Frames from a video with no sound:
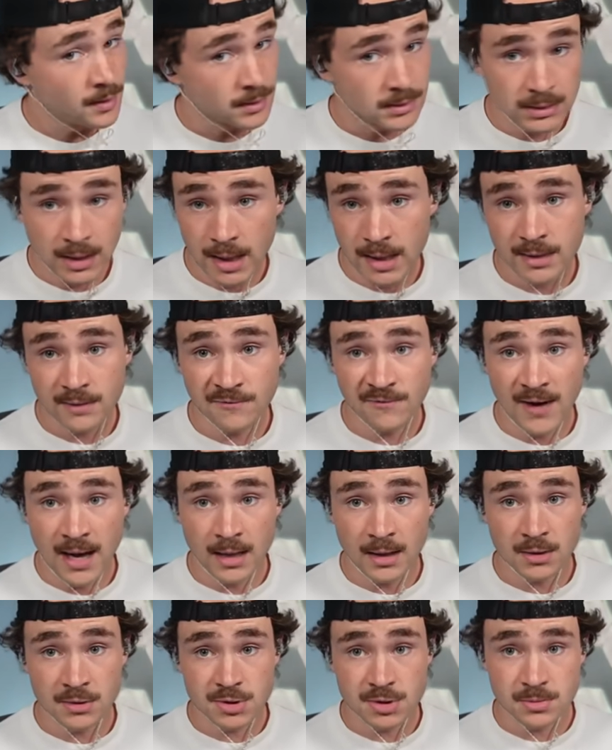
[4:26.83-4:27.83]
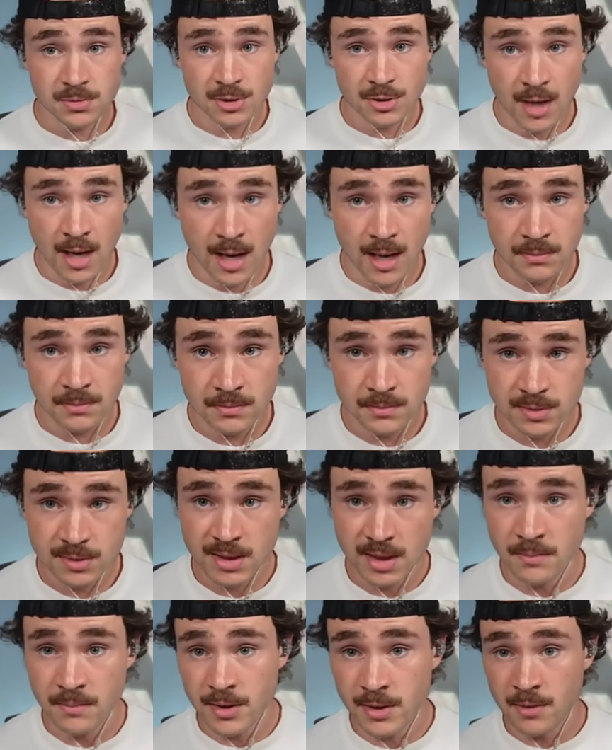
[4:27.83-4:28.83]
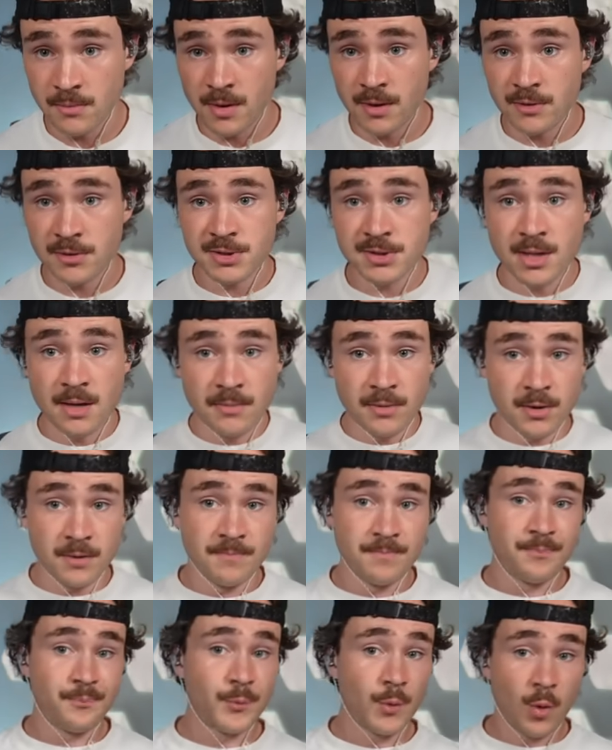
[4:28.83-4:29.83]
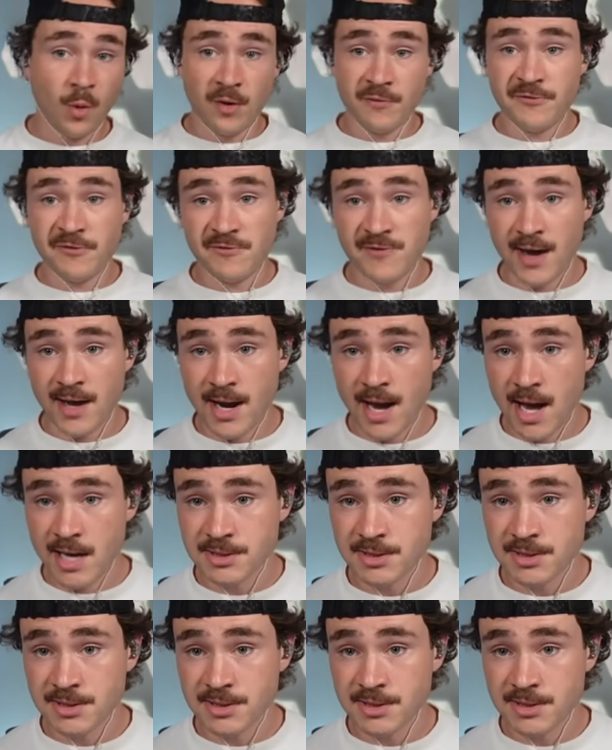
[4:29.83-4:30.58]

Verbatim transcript: Like, follow, subscribe. Send me your mother's number. Or if you've got a hot